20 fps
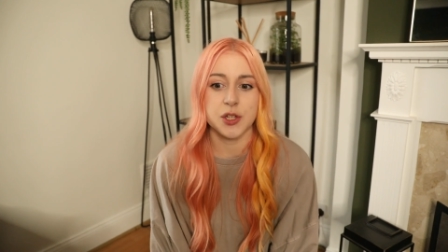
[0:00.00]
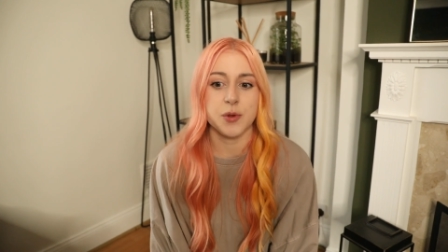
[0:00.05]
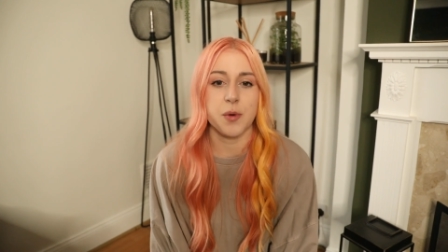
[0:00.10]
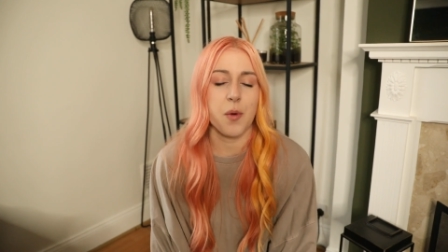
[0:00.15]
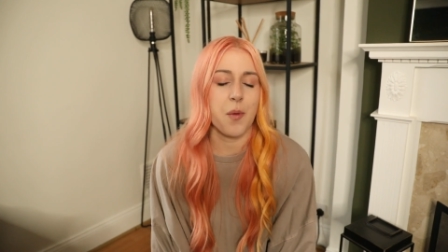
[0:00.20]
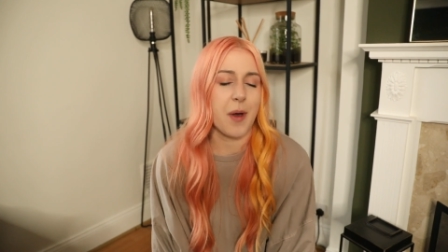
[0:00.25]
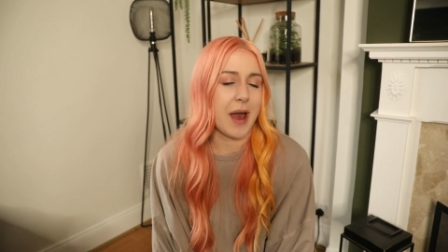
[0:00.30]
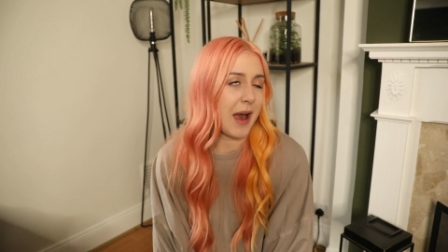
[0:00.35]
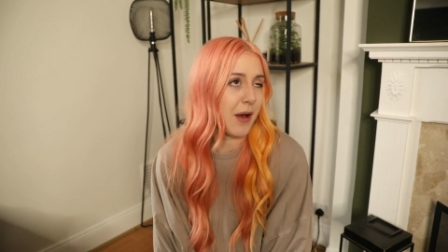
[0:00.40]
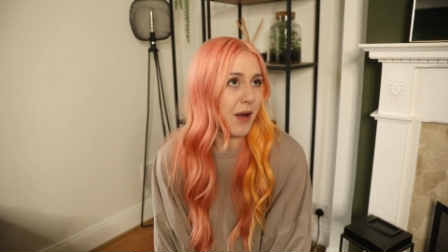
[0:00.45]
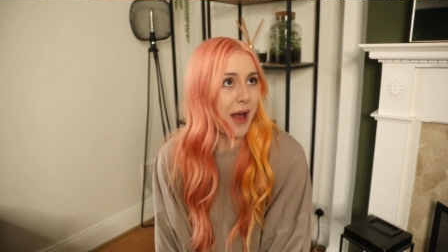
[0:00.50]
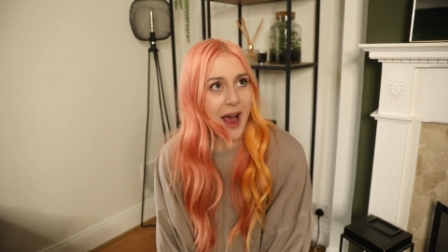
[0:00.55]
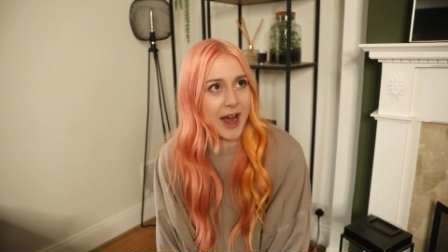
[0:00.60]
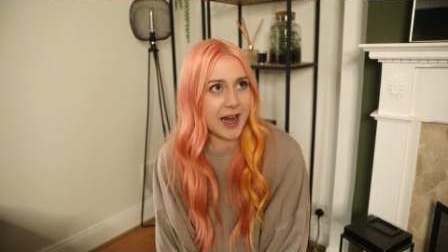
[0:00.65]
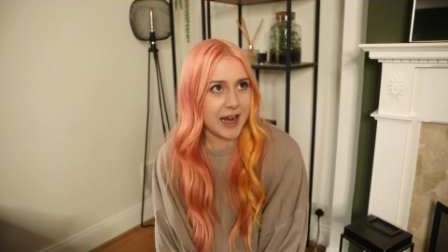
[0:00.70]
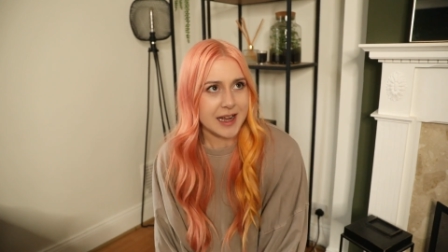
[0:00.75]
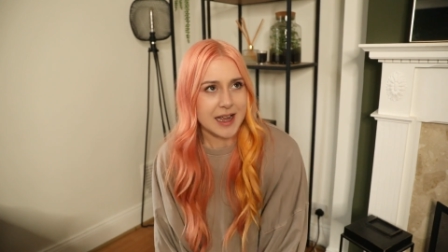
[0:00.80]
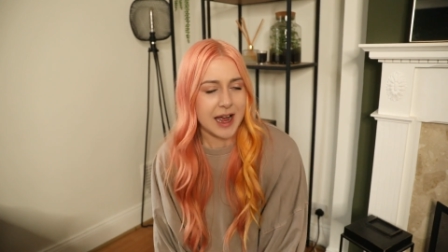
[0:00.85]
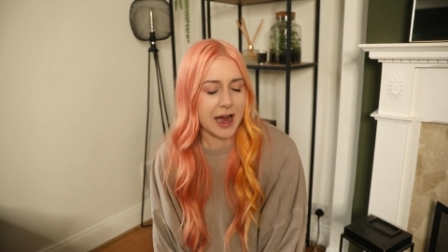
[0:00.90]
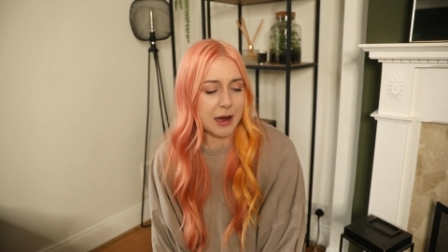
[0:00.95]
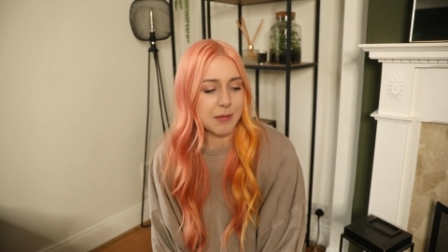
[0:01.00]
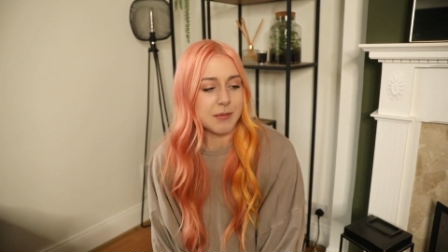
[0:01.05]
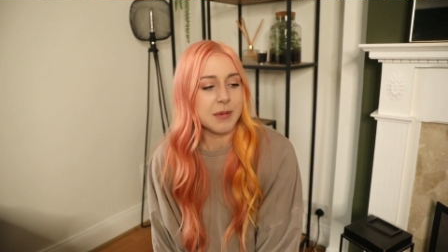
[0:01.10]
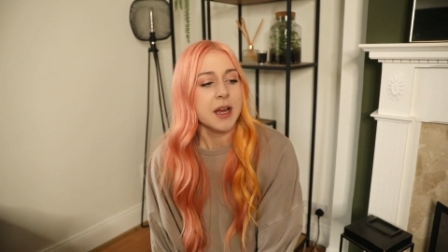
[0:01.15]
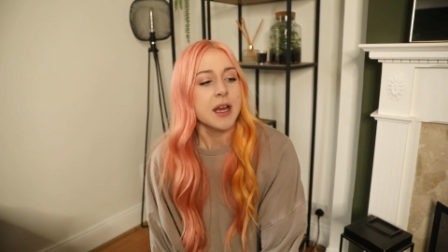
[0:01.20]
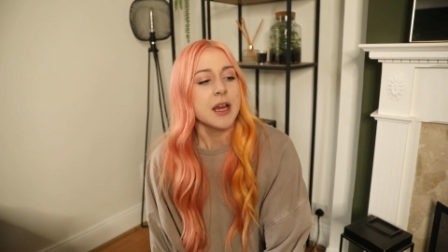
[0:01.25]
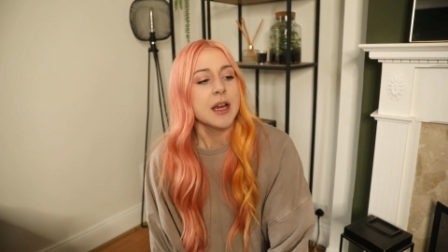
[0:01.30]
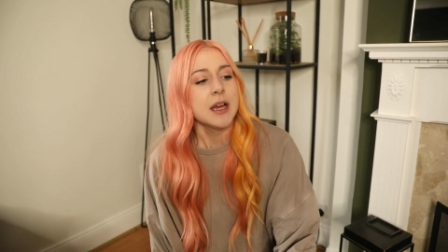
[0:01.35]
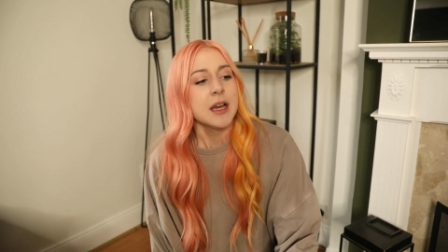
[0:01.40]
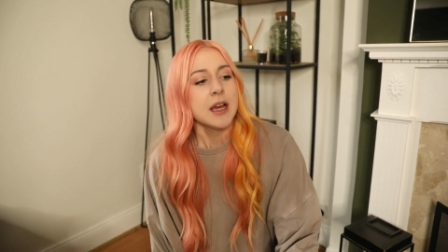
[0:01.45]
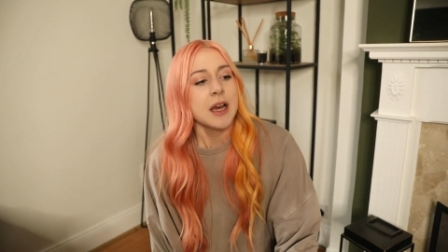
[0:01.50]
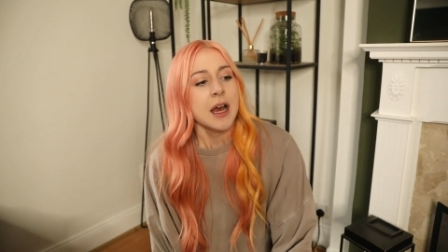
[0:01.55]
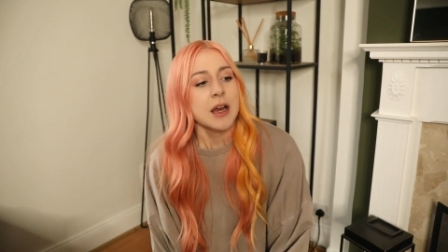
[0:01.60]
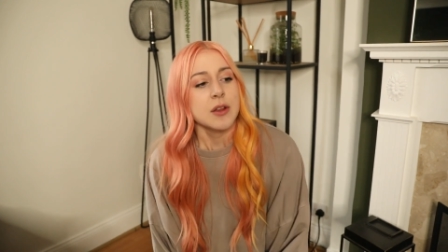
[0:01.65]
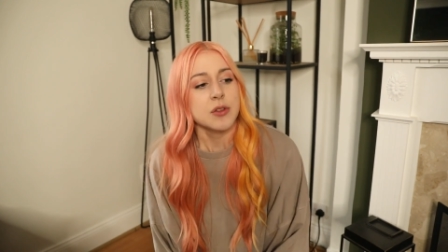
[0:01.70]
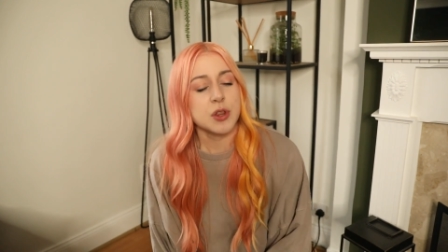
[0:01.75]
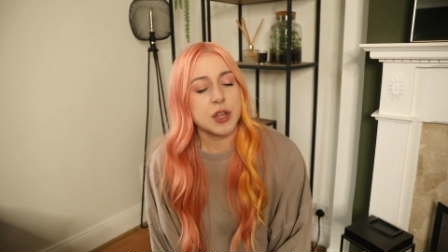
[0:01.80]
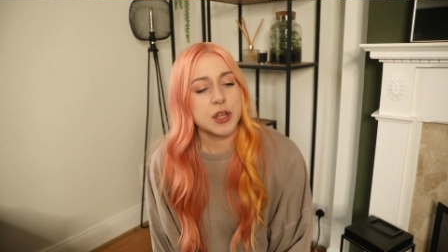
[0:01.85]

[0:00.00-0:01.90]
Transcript: You are where I am.